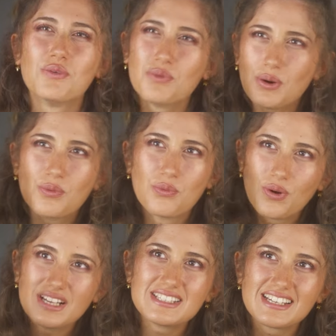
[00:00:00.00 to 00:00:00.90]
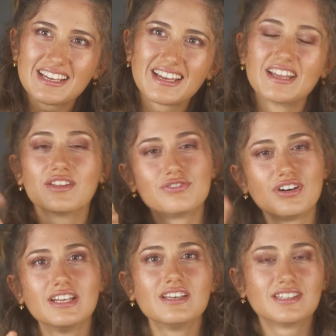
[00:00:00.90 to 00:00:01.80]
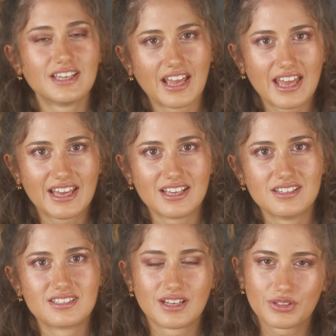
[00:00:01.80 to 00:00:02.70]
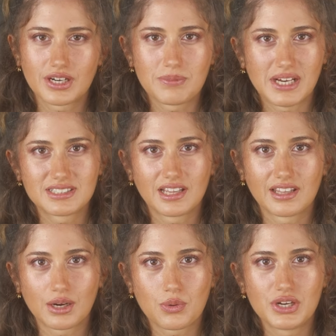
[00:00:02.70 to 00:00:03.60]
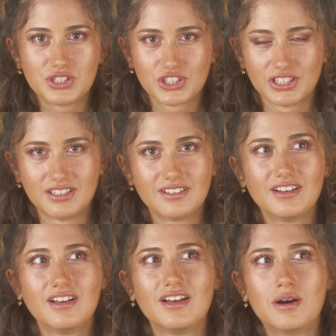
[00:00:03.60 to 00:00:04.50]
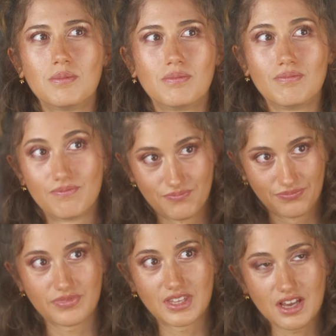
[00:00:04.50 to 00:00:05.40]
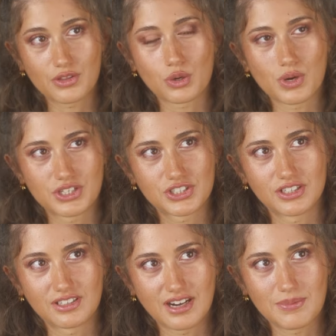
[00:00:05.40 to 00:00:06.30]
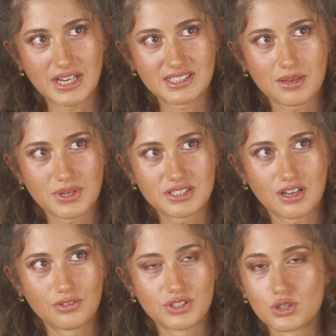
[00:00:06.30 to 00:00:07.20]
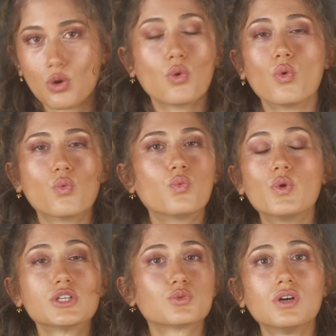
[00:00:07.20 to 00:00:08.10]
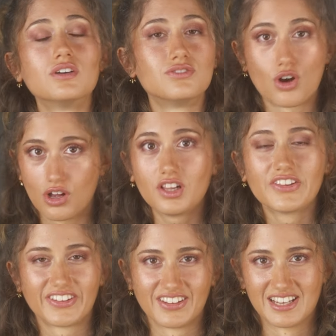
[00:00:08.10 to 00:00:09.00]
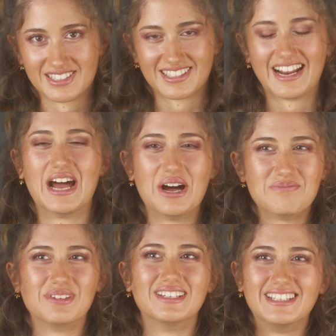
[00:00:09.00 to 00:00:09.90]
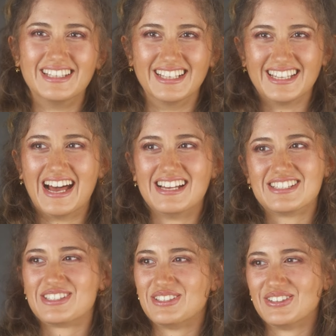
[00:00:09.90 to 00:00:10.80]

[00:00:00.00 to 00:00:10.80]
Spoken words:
What was it? The funny thing is, now that I'm asking that question, the other question that I'm asking myself is, which one of all the things that happened in the last 2